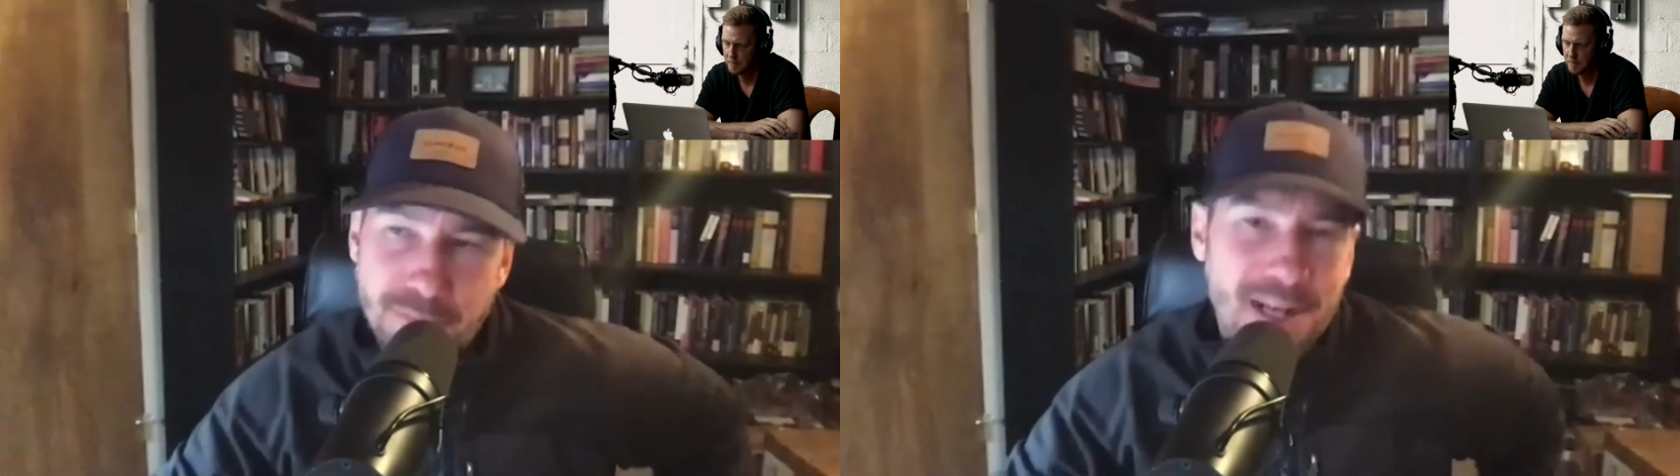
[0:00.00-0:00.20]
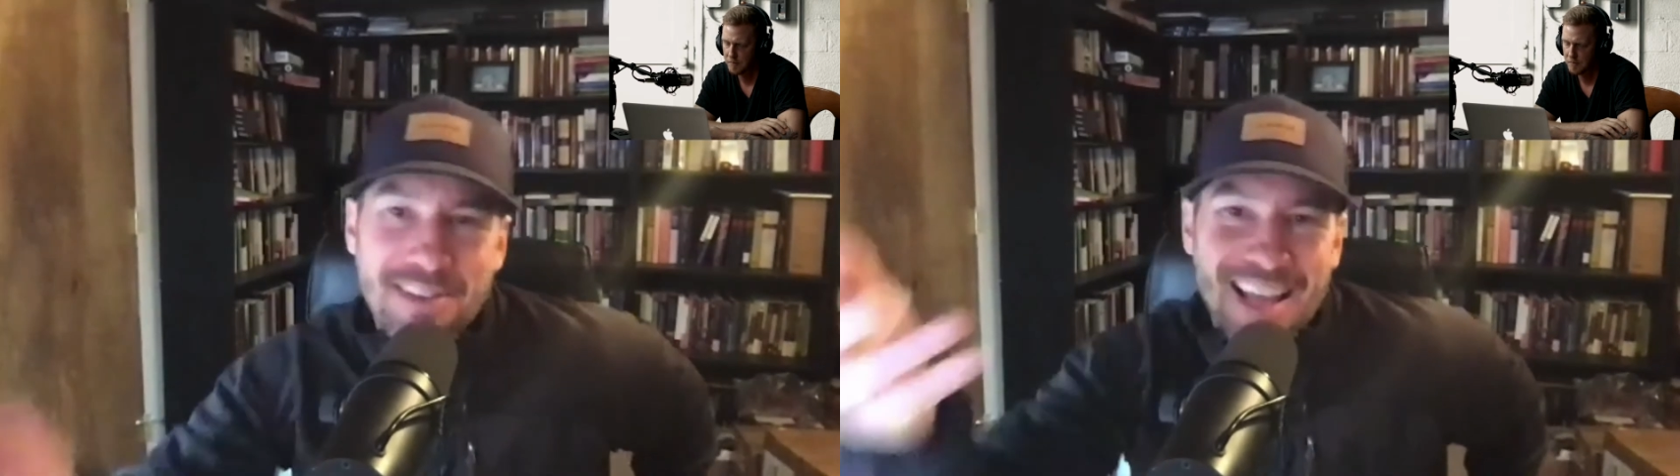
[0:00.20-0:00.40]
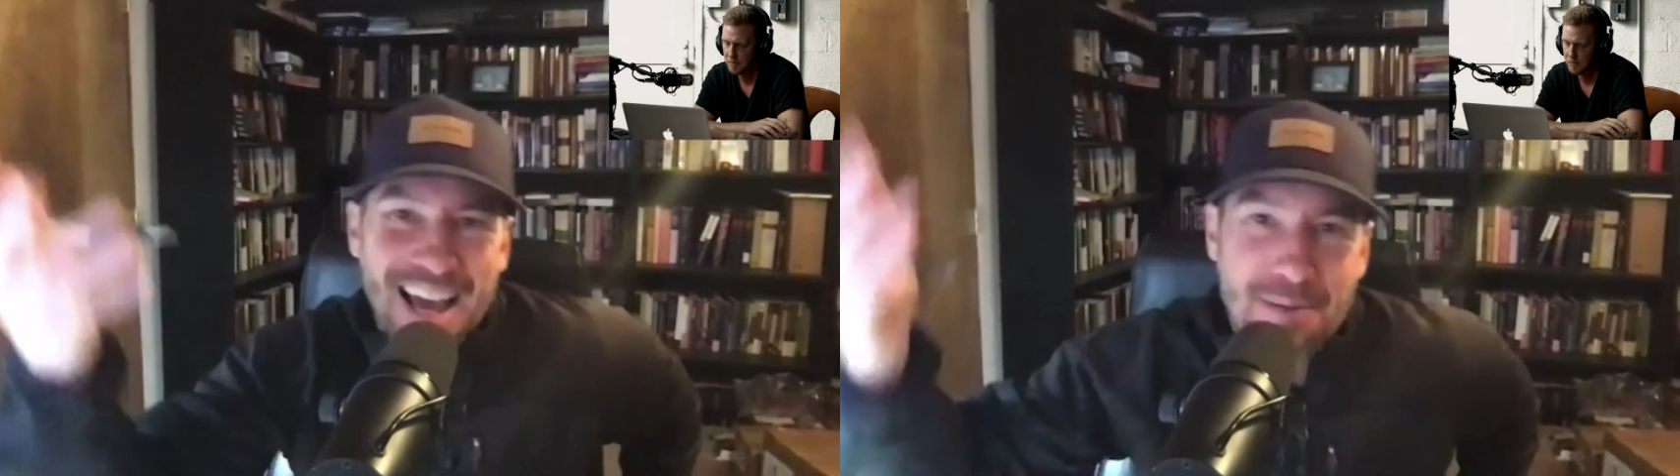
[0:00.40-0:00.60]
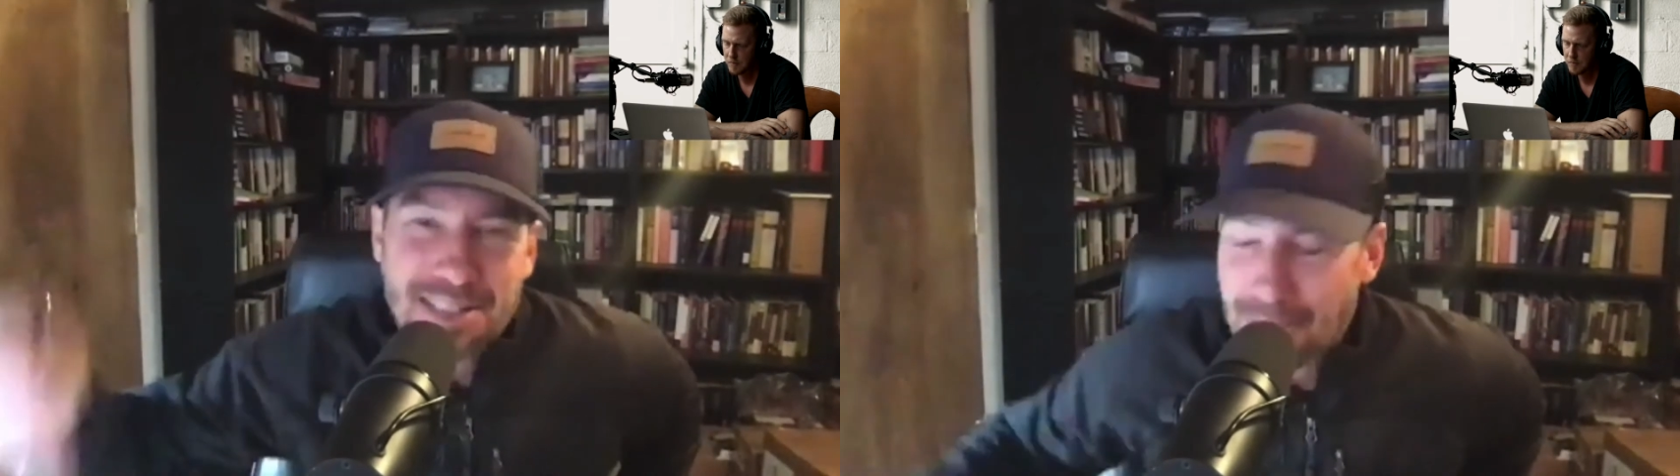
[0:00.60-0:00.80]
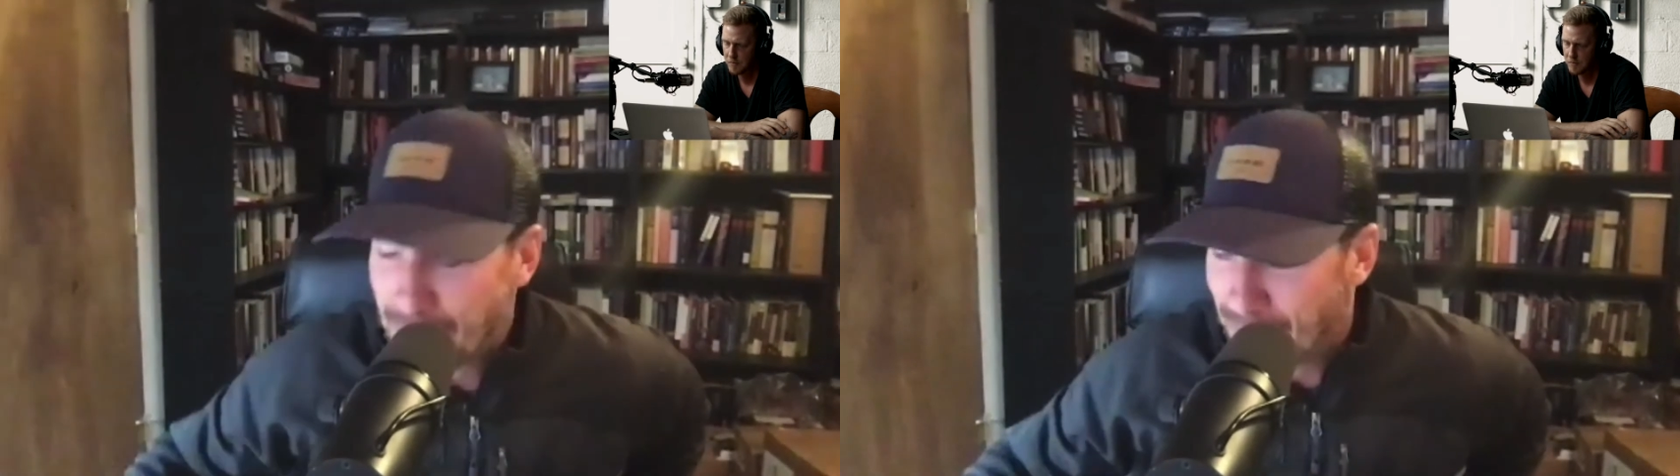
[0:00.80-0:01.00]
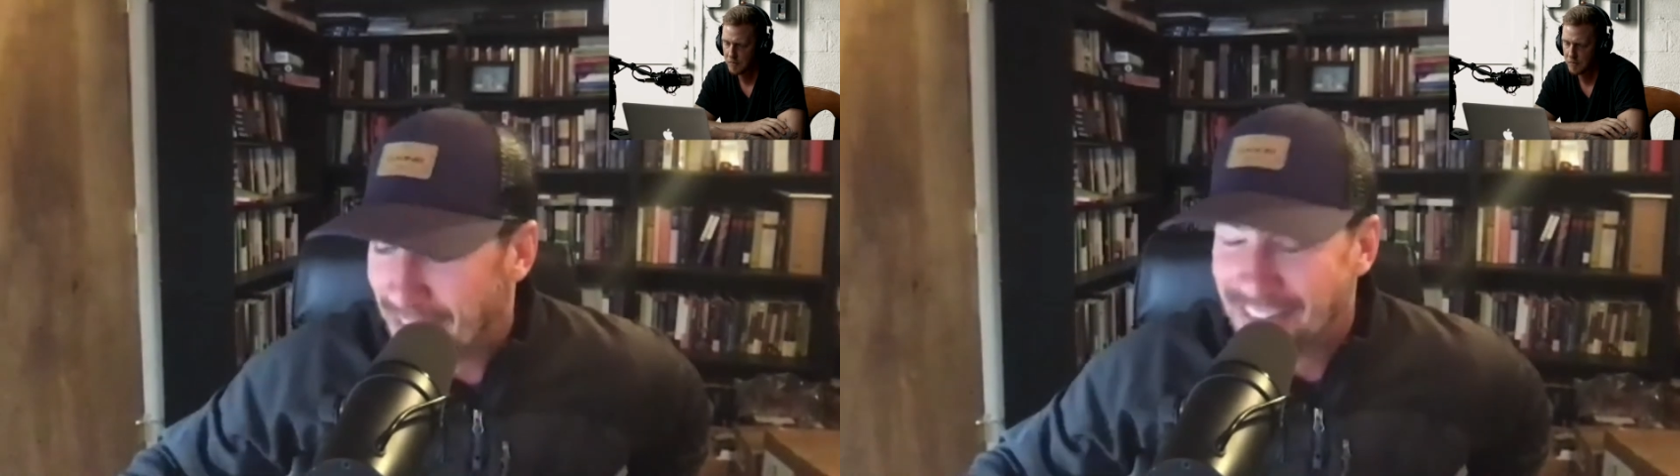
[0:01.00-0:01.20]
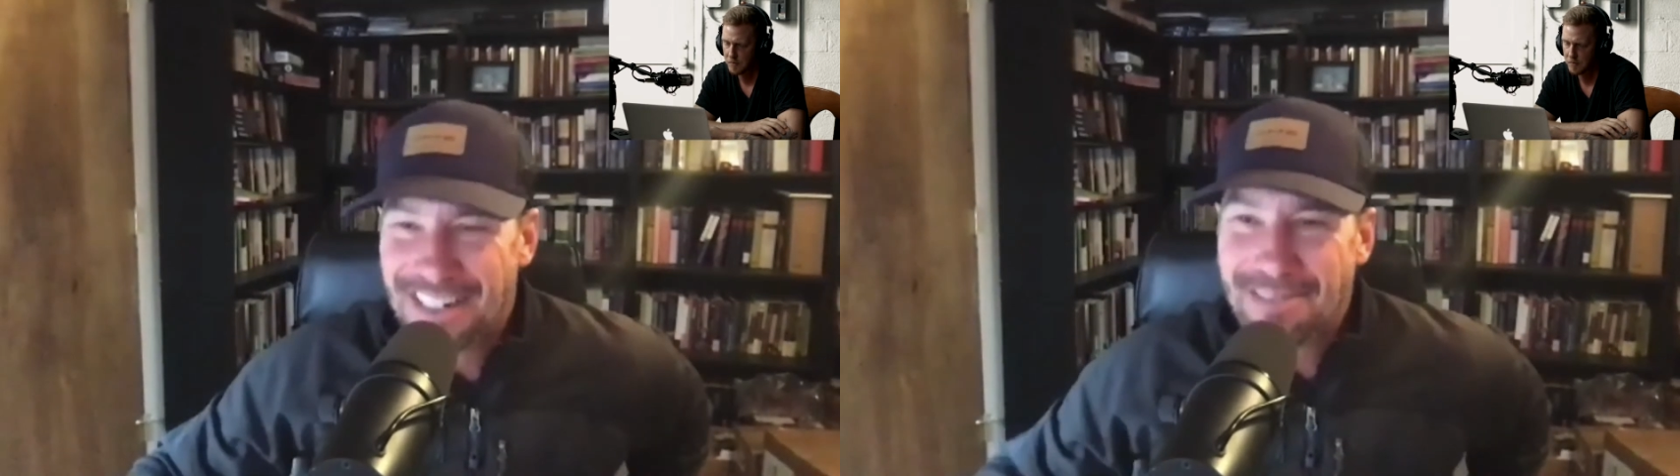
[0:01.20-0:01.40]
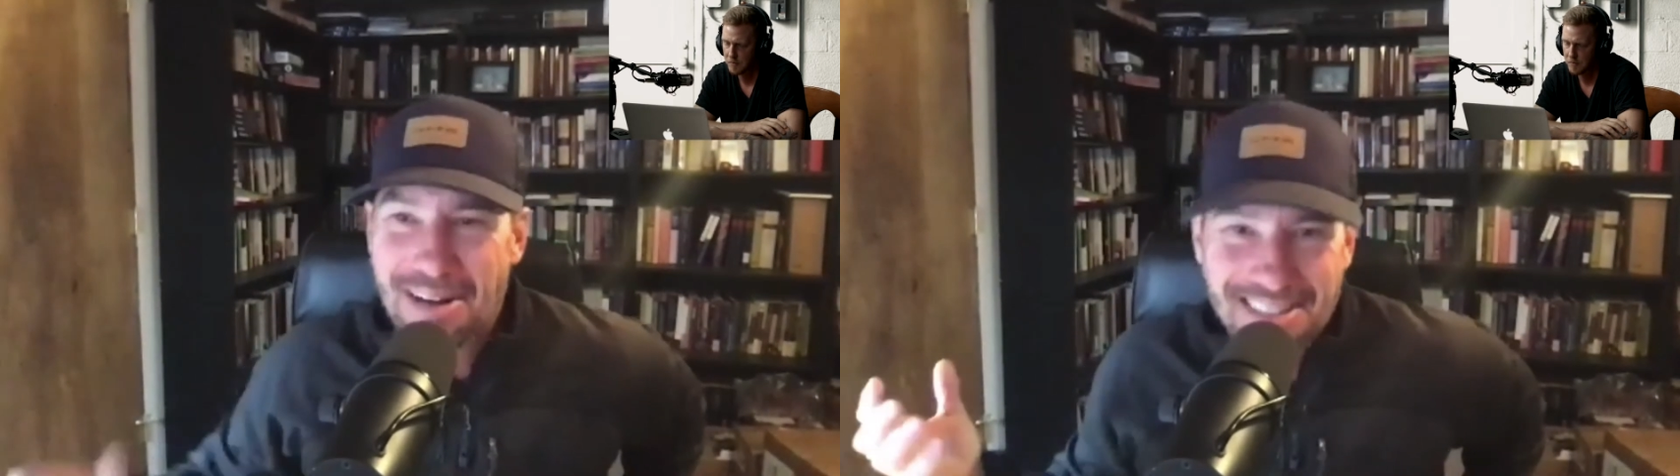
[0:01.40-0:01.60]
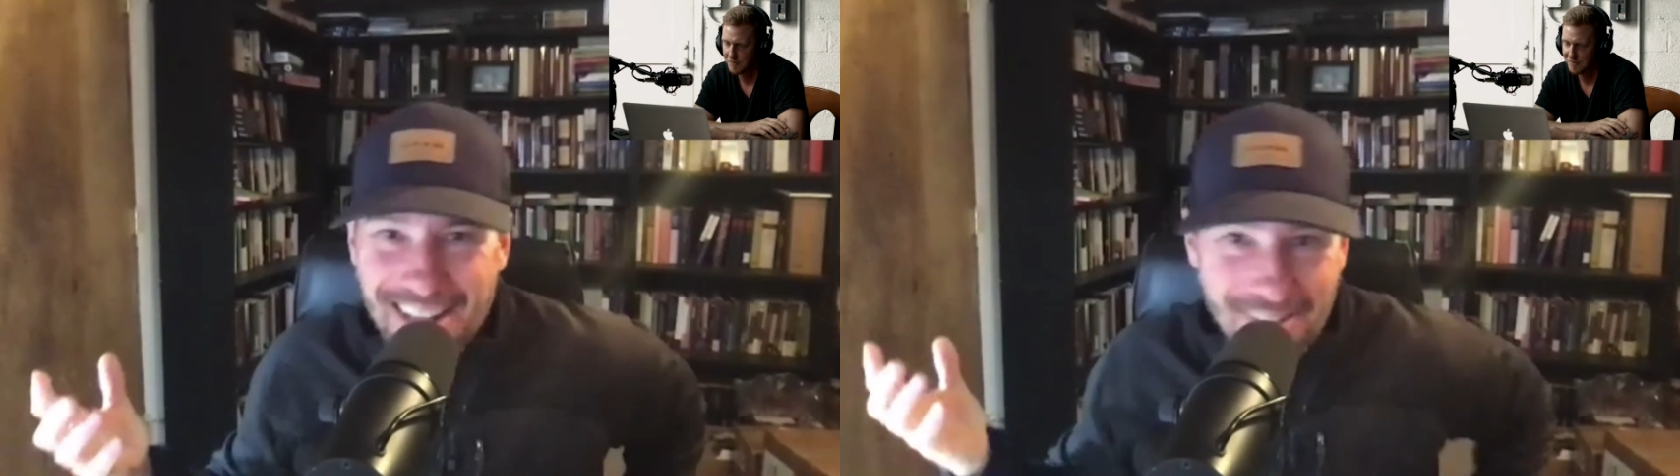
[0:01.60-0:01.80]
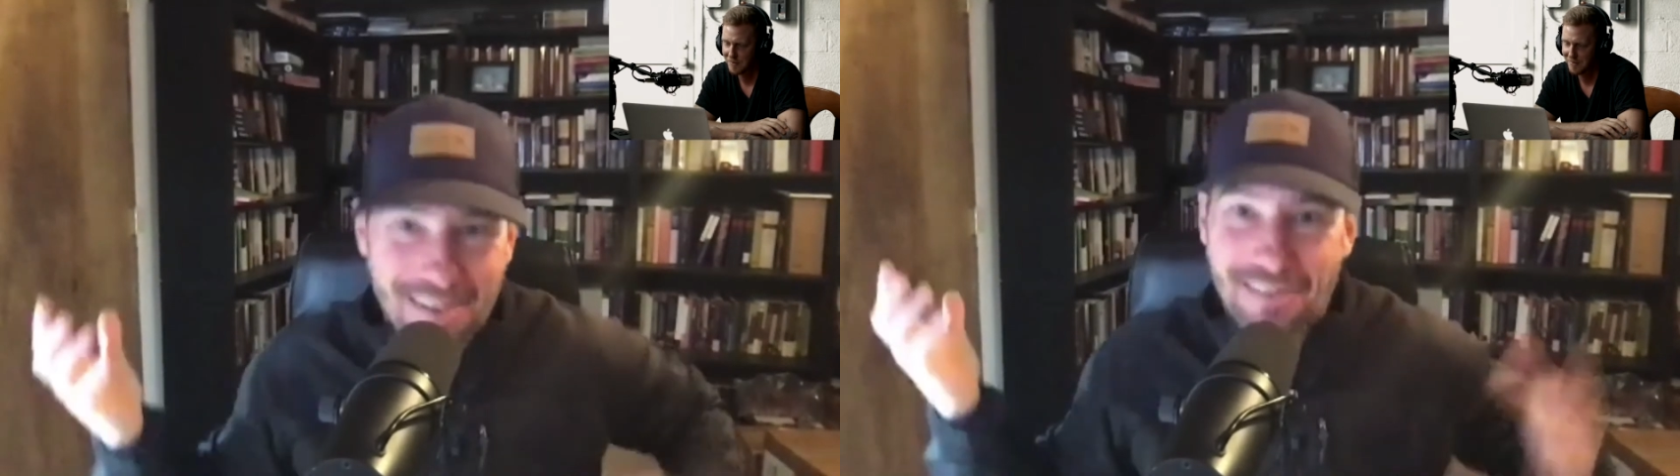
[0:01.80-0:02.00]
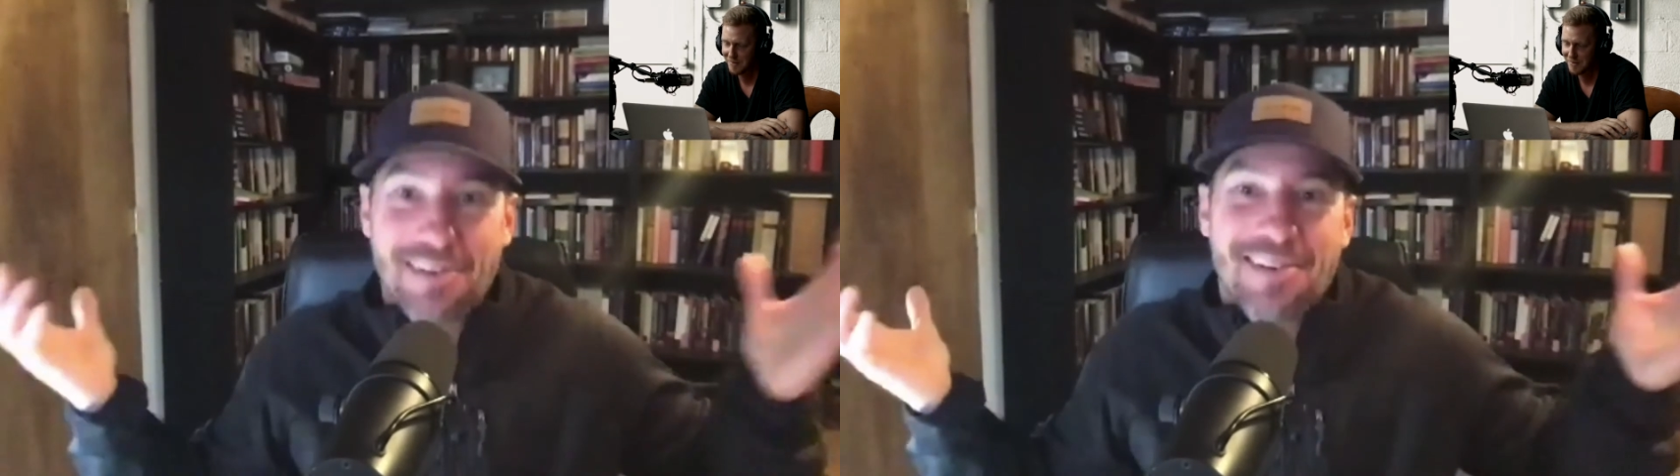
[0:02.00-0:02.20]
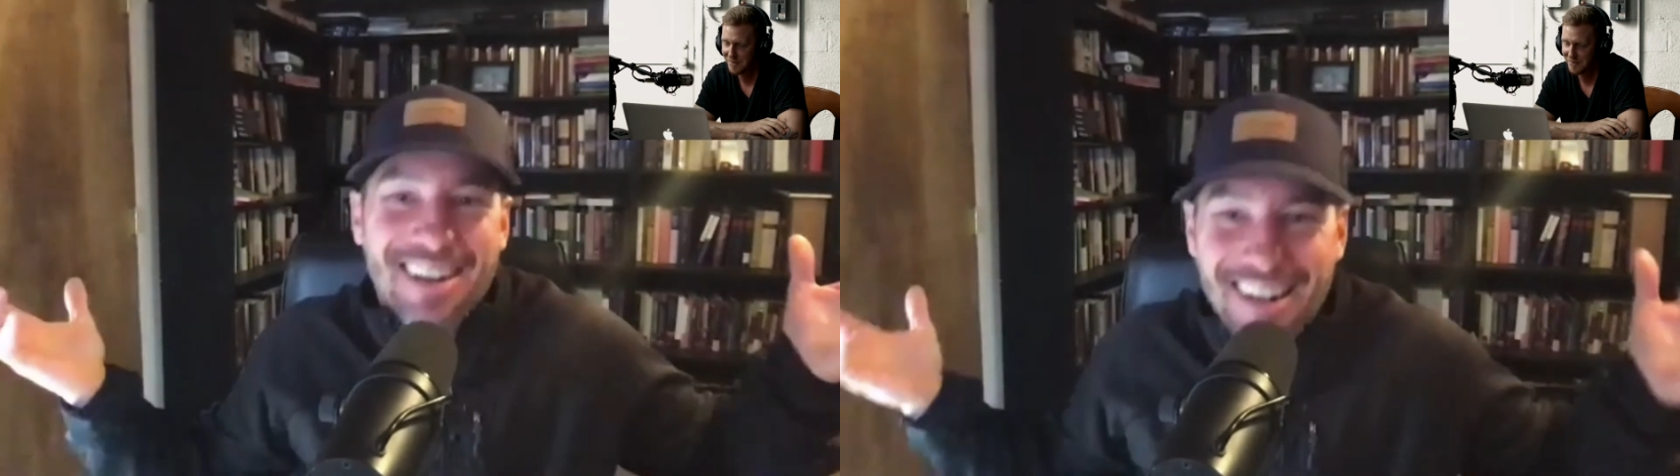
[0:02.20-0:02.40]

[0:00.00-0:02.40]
But even now, I mean, some people listening, you might say, I've been